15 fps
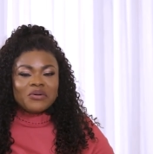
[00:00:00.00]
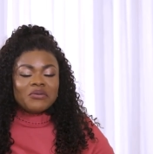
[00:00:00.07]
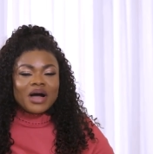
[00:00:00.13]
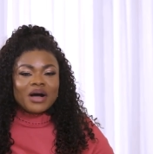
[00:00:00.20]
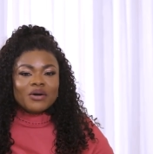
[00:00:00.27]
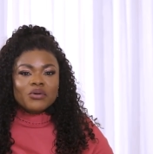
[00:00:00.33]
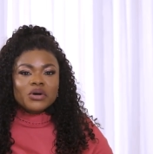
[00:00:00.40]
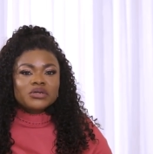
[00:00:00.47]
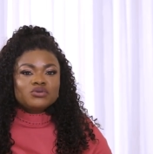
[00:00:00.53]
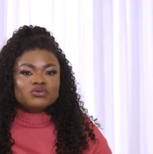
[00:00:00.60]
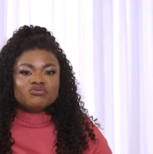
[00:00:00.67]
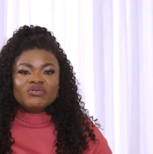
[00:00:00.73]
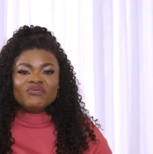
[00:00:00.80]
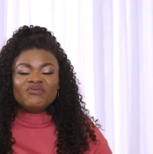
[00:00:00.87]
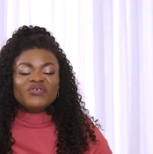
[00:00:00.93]
who are going
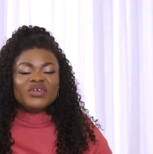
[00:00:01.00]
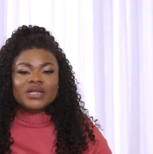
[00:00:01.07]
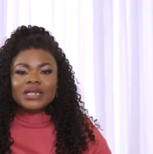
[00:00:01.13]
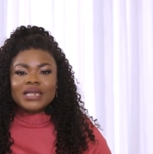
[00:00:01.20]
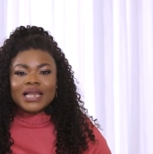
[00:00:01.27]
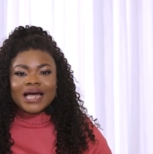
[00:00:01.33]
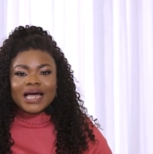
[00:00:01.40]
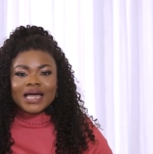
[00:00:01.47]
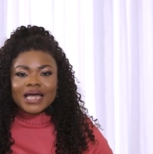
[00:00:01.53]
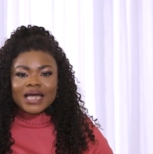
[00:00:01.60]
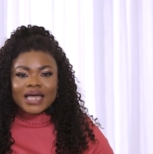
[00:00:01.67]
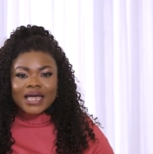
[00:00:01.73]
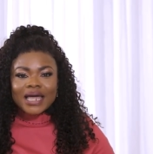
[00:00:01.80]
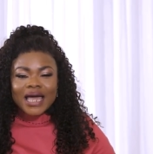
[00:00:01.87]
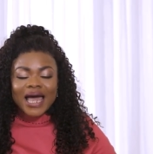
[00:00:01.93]
to reveal
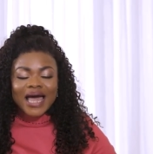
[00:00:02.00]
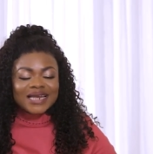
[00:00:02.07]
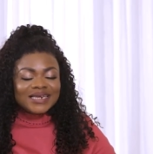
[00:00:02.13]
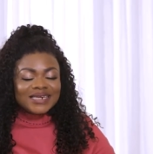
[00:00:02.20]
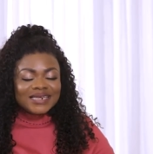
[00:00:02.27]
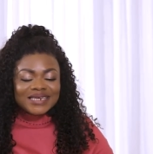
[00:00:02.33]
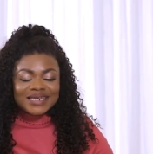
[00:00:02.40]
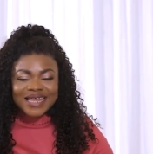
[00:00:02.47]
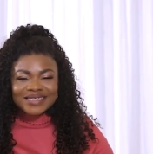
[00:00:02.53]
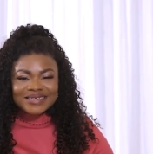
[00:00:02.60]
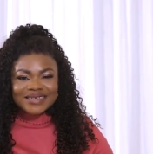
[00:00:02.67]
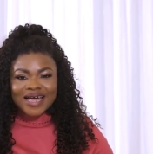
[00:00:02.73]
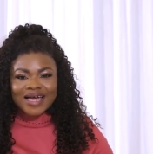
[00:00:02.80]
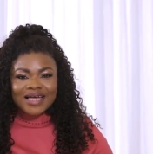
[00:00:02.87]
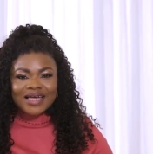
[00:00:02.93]
another,